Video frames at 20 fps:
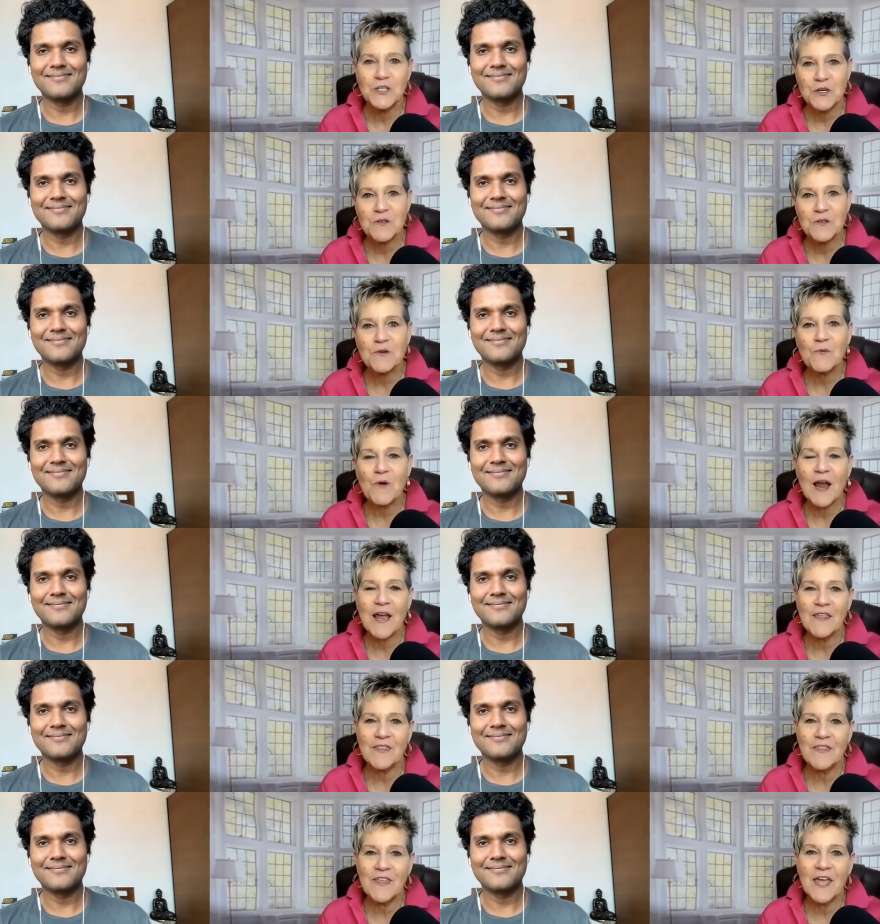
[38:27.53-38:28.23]
Speaker 1: do the
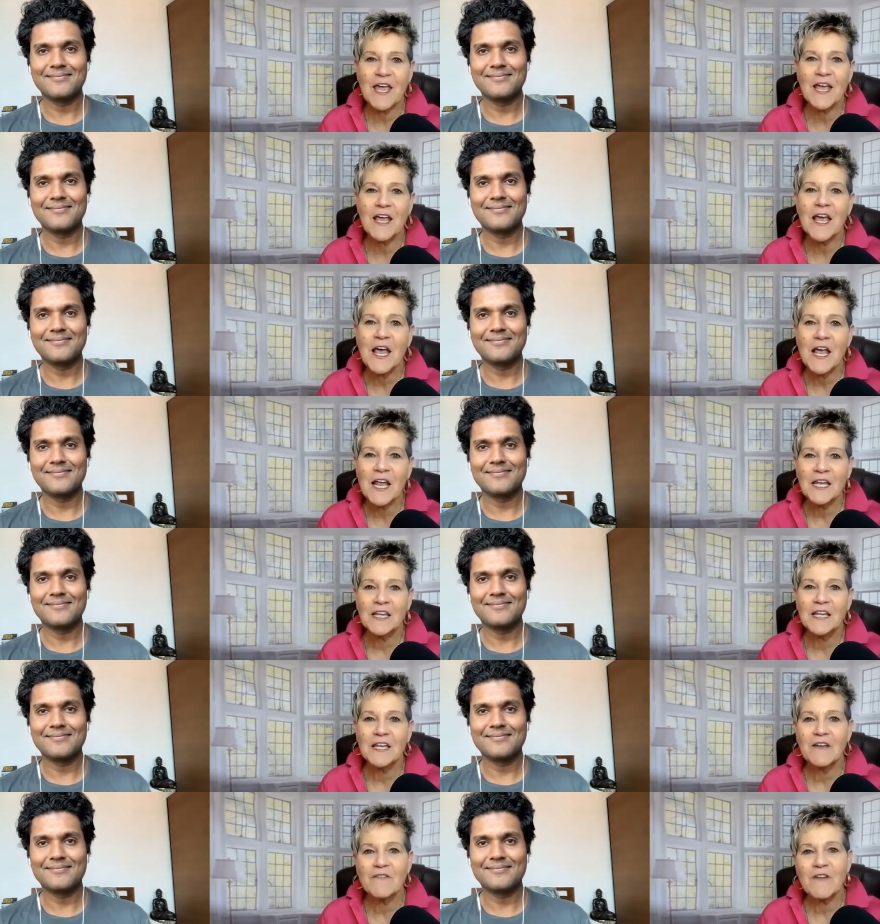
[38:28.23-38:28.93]
right thing
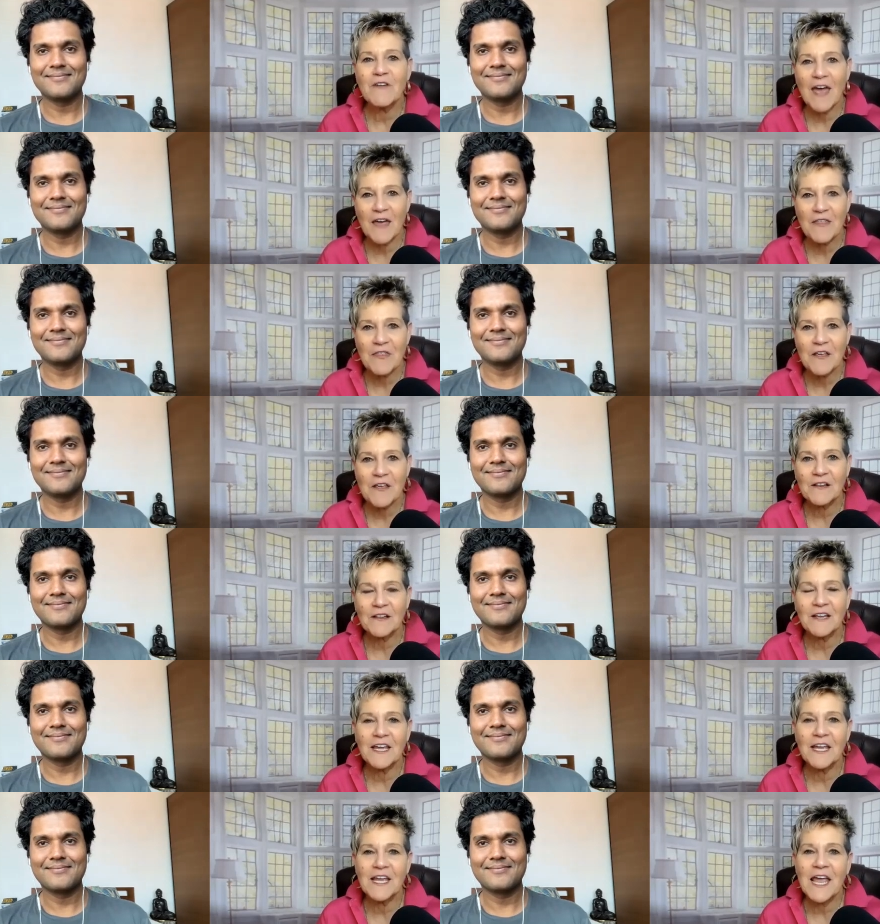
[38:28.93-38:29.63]
live
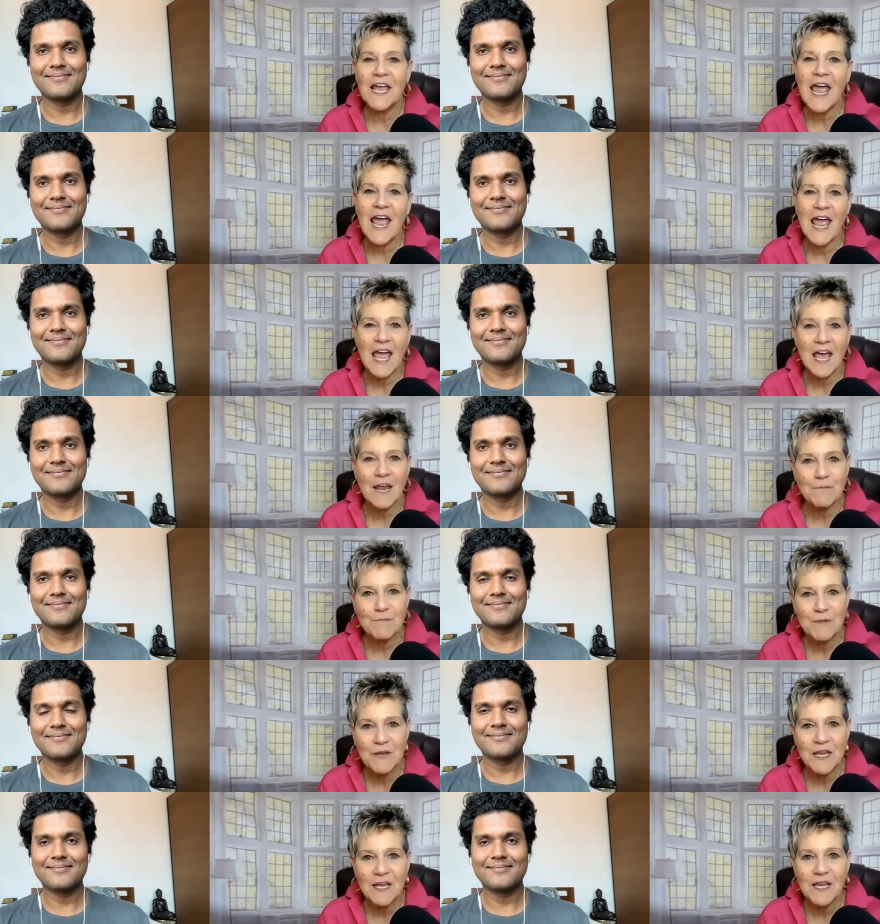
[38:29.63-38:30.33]
ethically
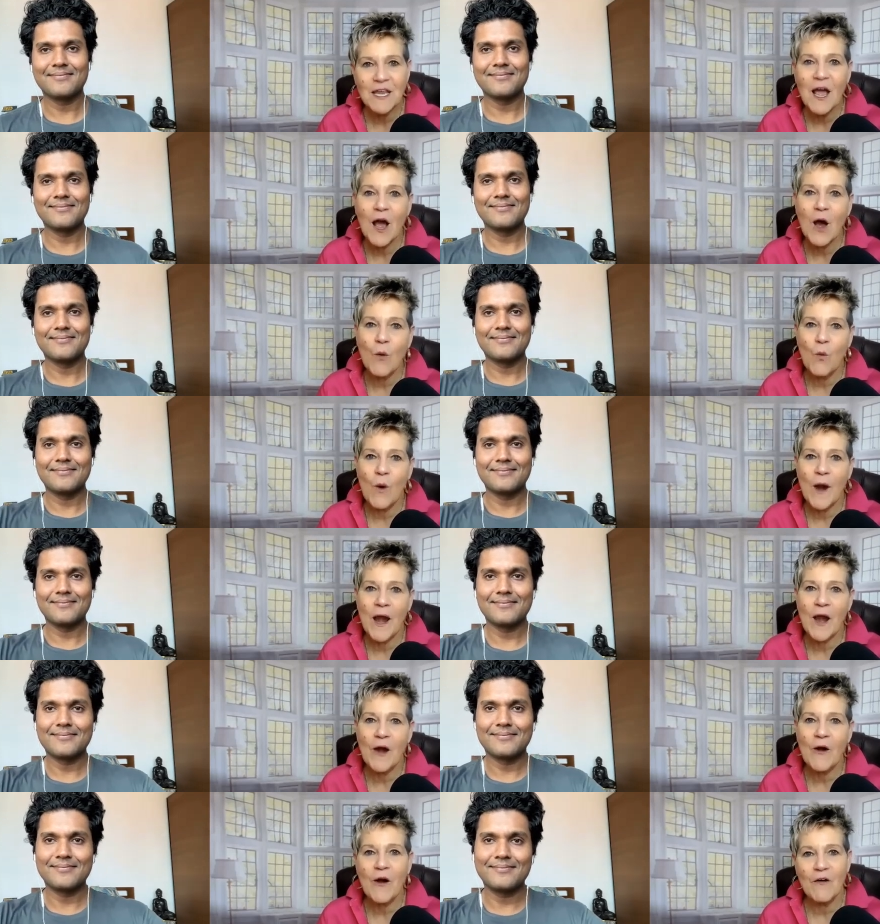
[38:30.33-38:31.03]
and be
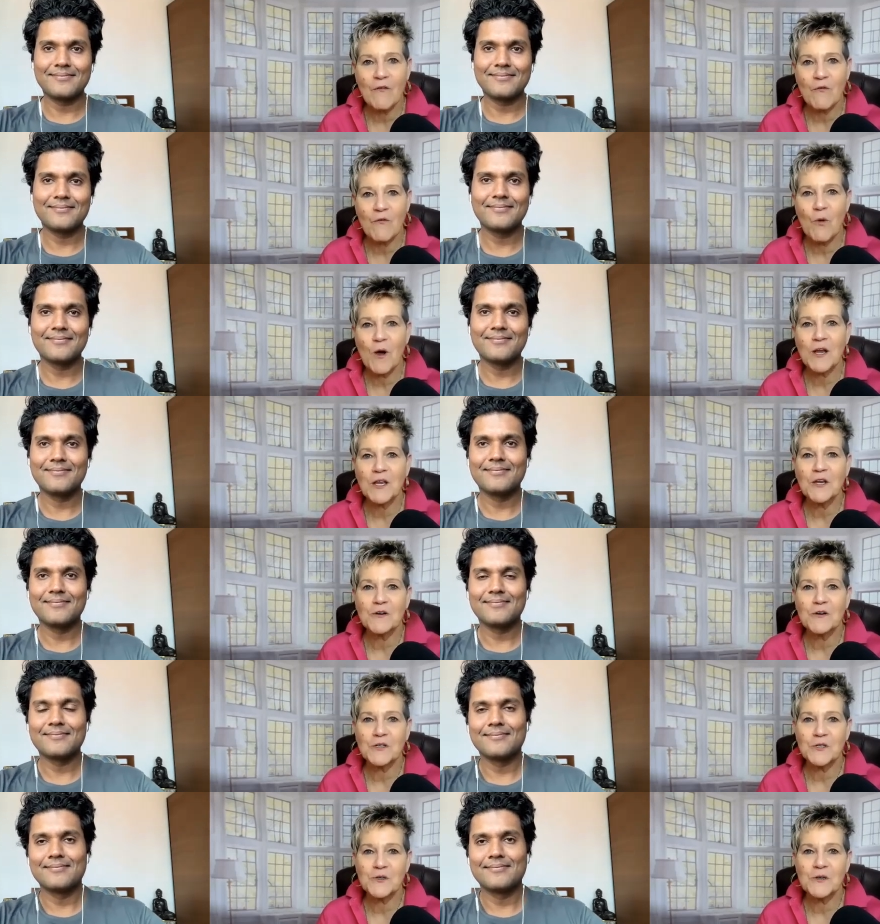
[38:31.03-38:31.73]
aware of
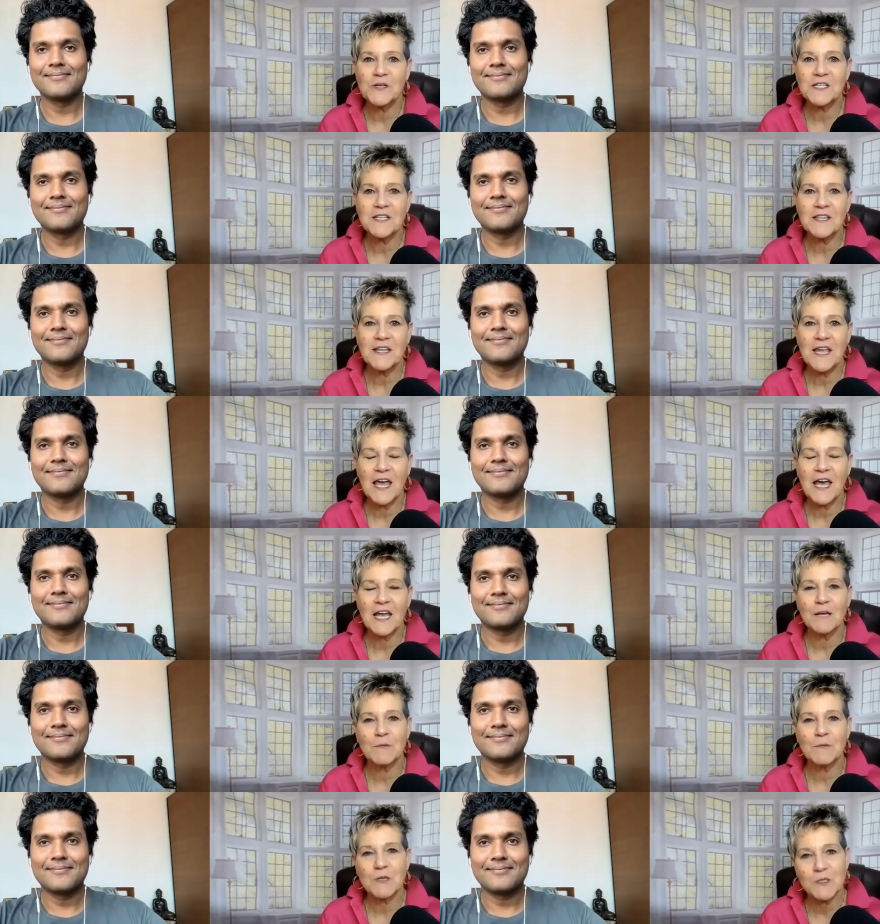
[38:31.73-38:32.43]
what you're doing to the
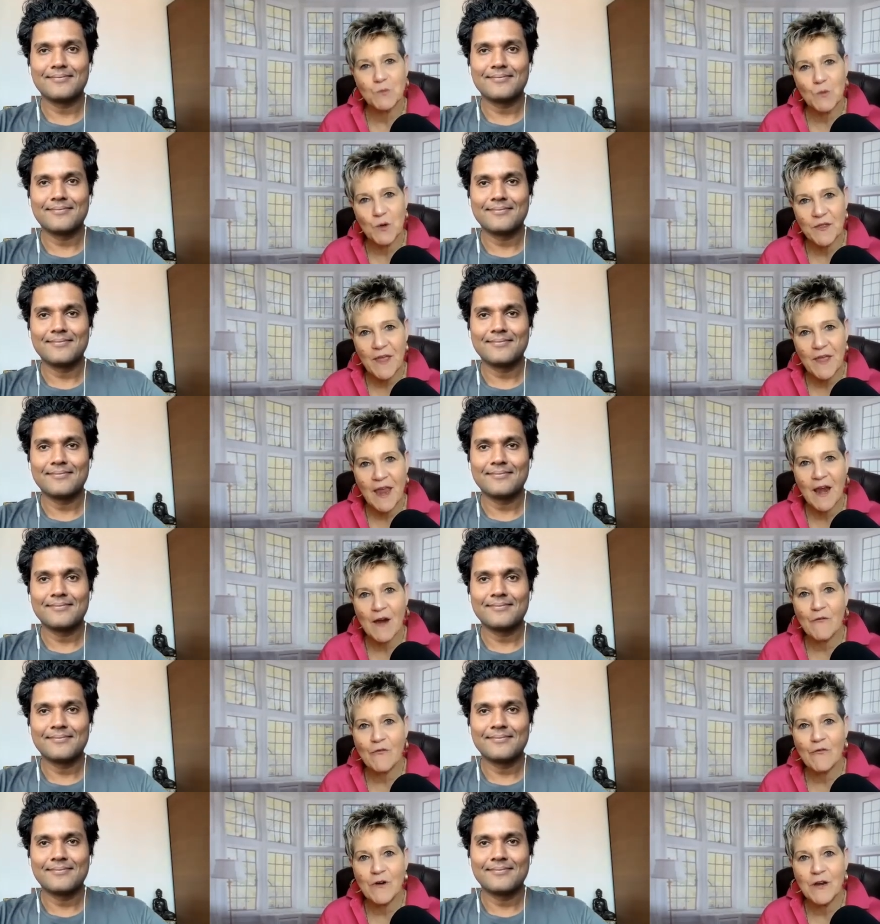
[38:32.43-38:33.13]
animals with
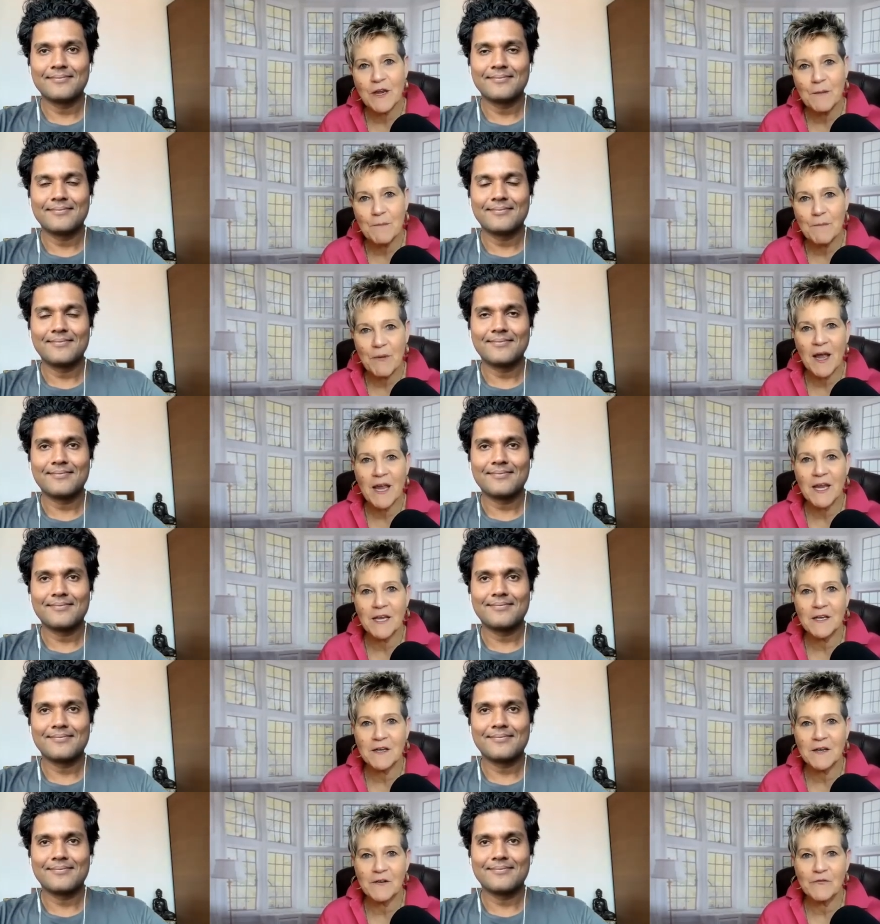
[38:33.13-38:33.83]
every
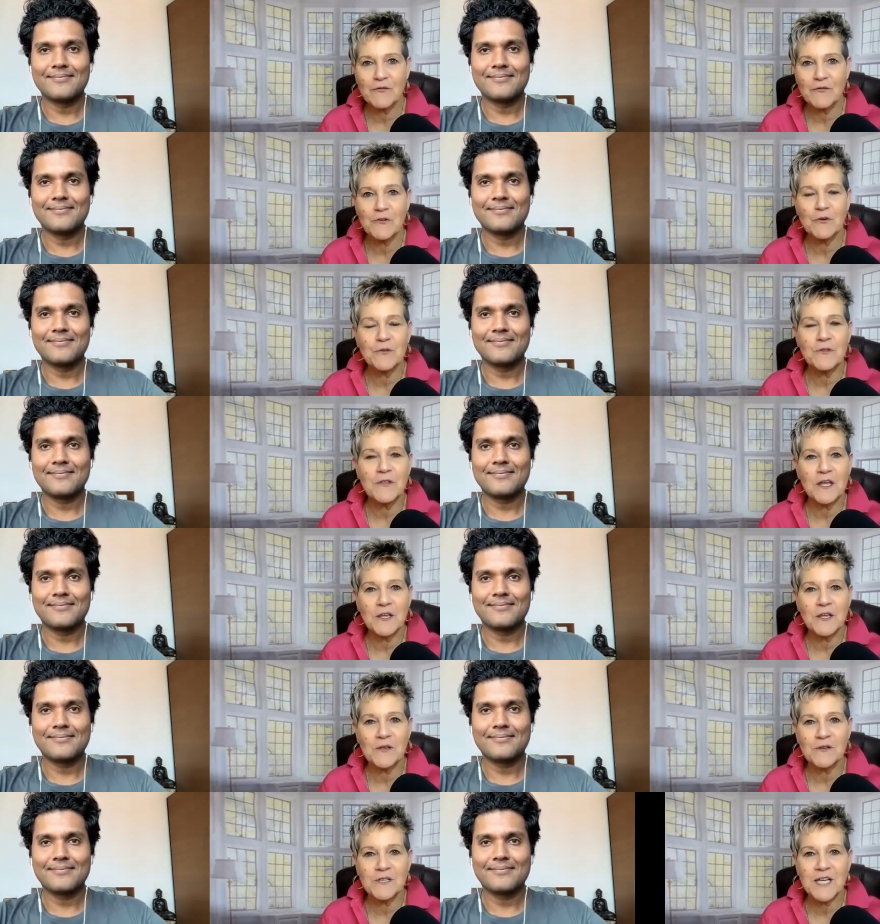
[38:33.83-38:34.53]
bite of food
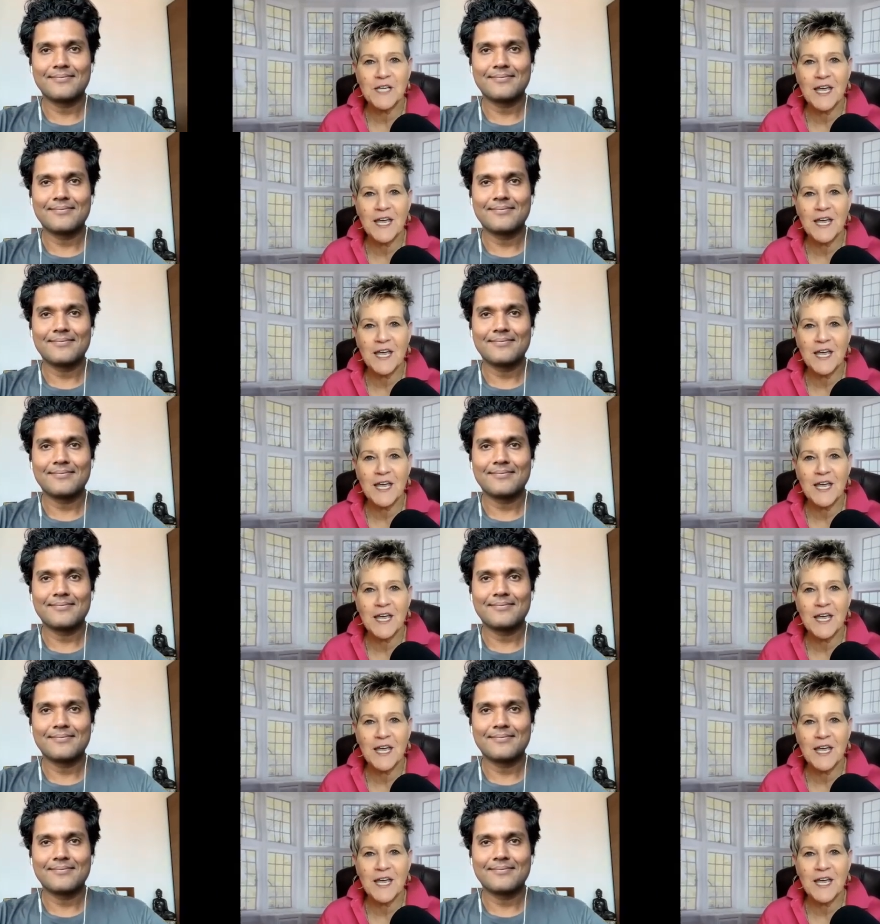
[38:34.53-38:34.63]
that you